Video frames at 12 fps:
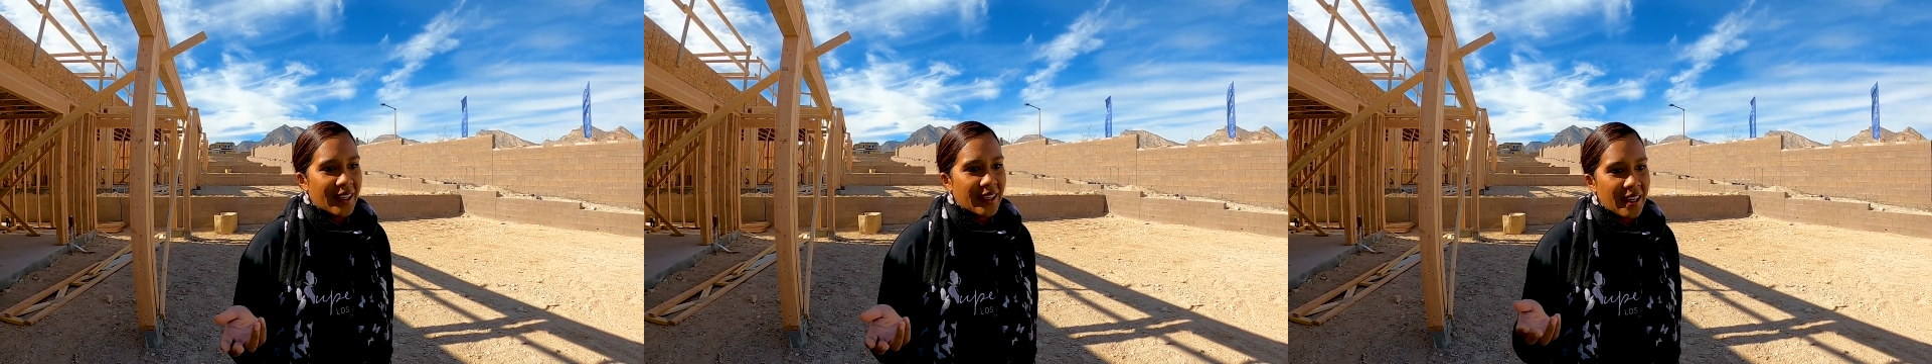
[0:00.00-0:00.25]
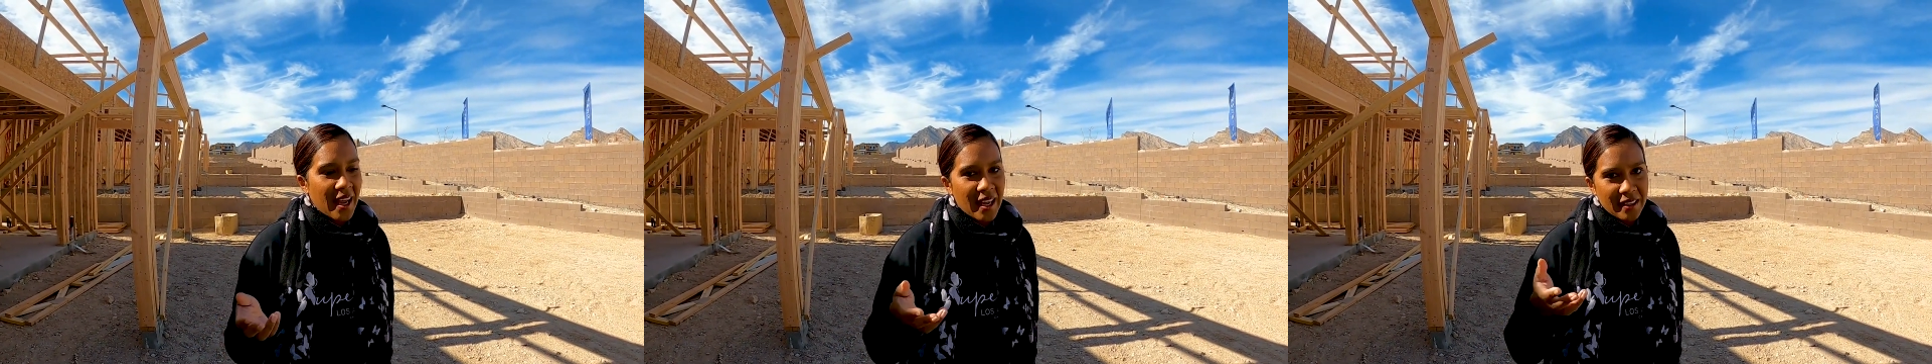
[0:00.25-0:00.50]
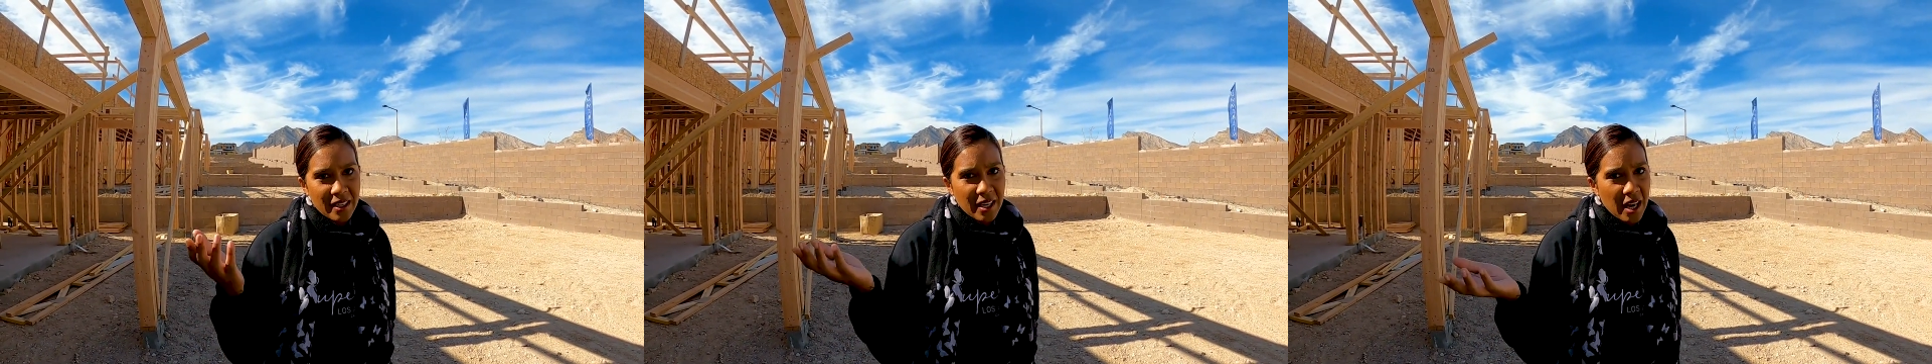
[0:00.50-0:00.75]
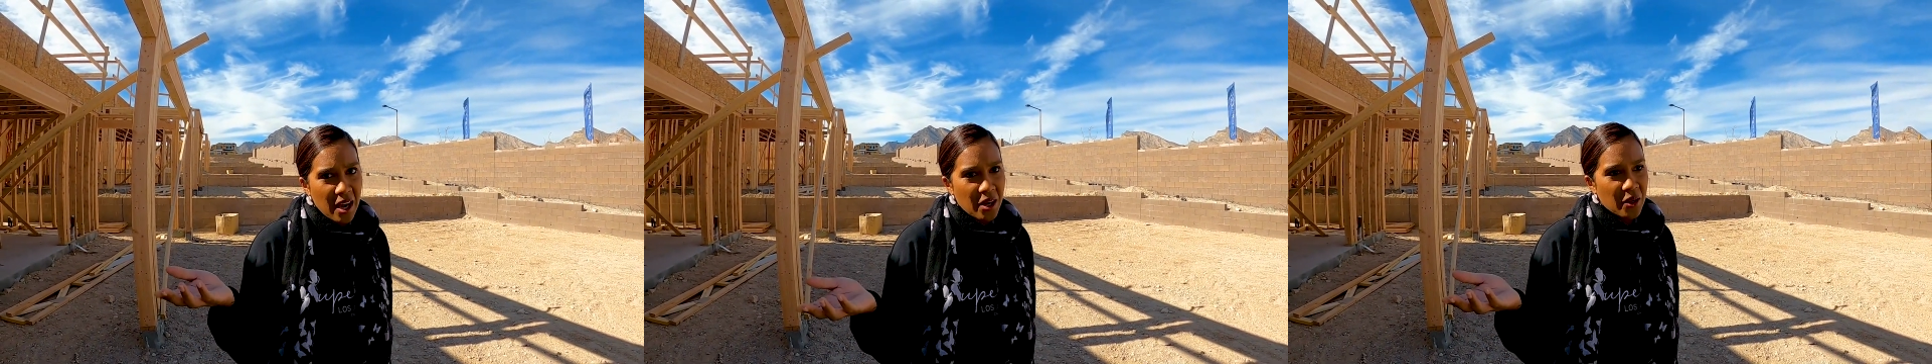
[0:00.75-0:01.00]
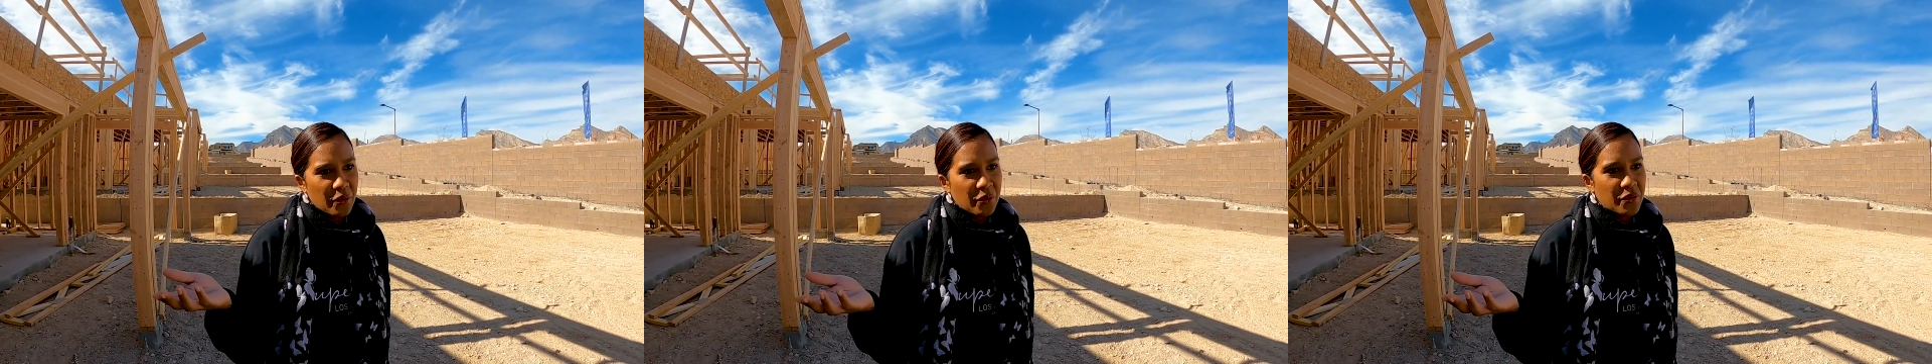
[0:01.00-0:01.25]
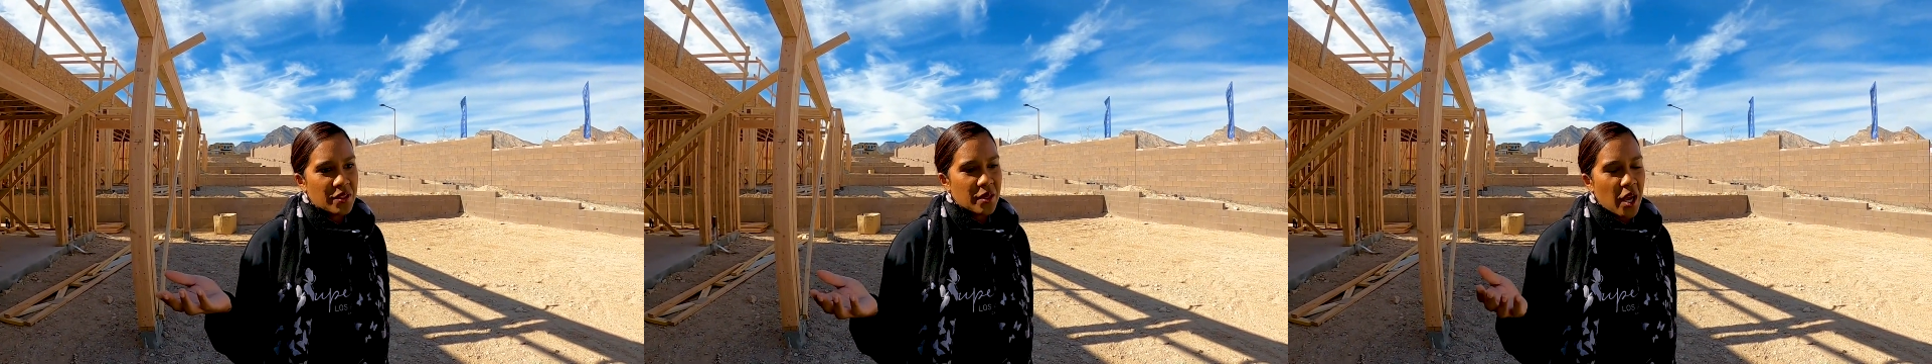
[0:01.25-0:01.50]
and and
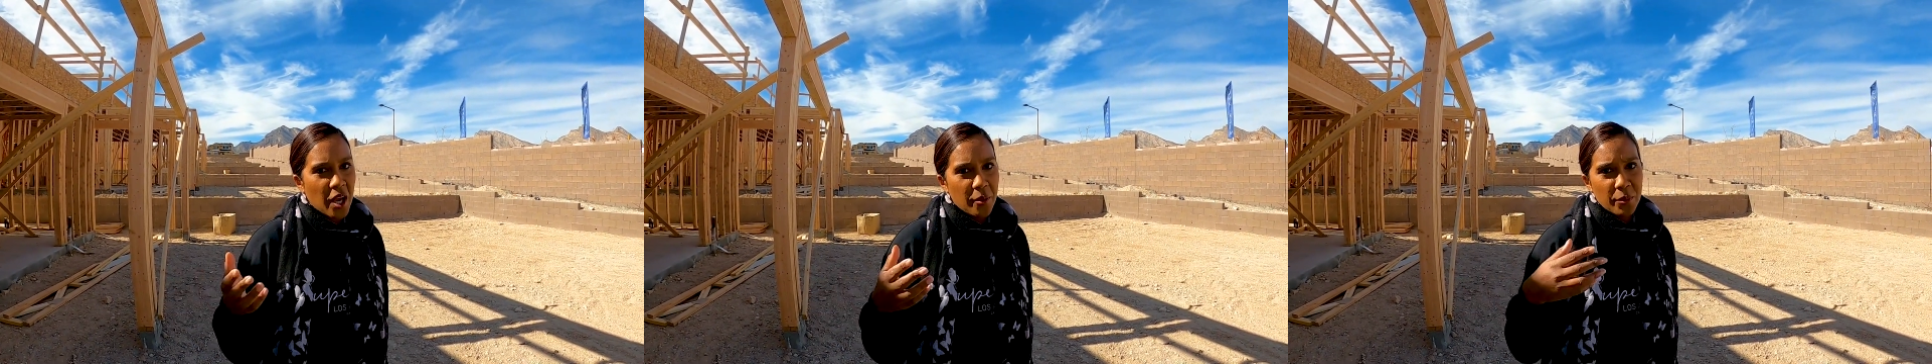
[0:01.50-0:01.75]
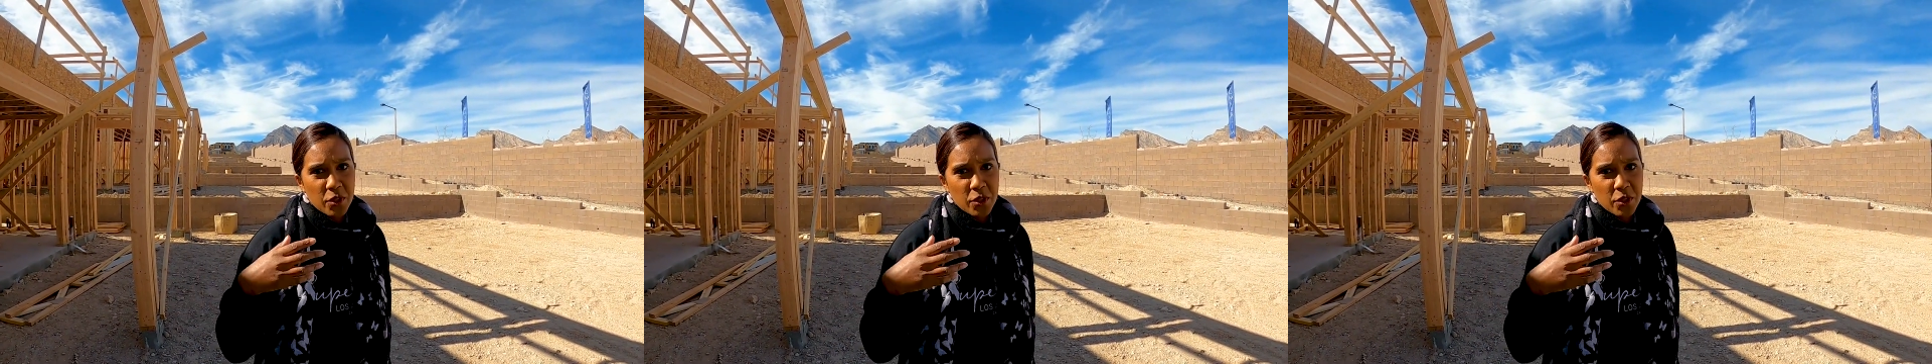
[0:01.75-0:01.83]
loves uh,